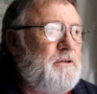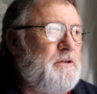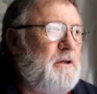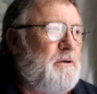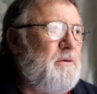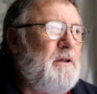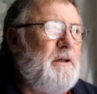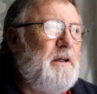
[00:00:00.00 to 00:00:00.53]

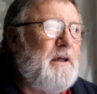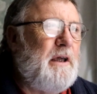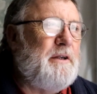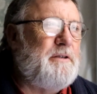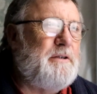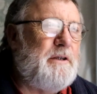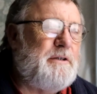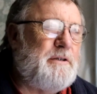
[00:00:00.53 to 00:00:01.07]
So
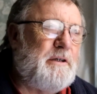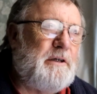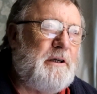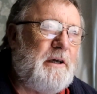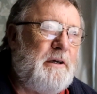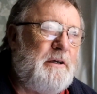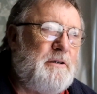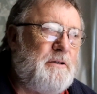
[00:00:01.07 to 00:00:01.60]
it's a
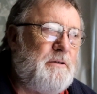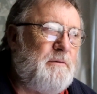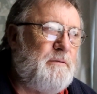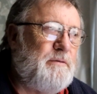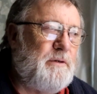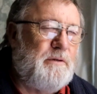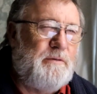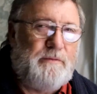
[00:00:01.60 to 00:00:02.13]
case
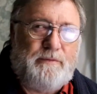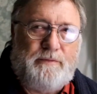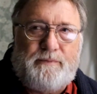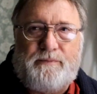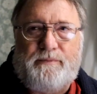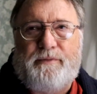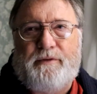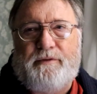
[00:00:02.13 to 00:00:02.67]
of
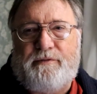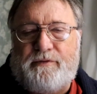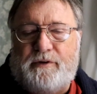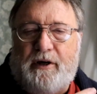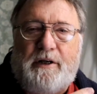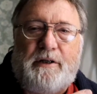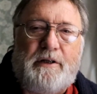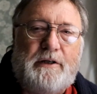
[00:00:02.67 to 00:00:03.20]

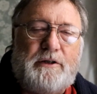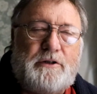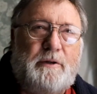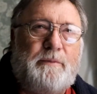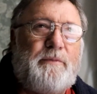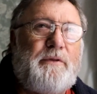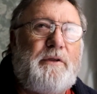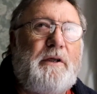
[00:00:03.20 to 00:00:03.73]
finding
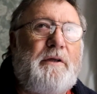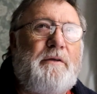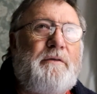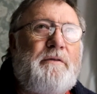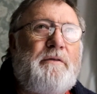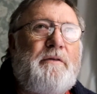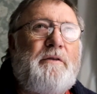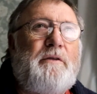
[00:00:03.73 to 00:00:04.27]
something
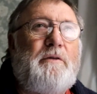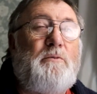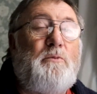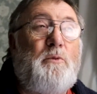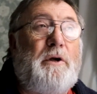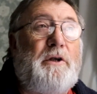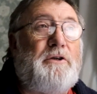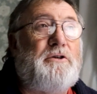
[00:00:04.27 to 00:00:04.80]

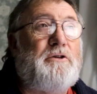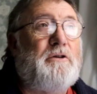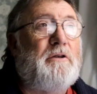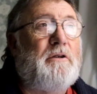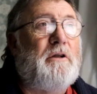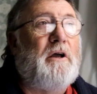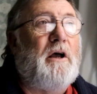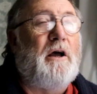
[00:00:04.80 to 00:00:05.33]
which
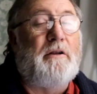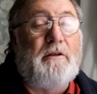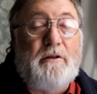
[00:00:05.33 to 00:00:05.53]
a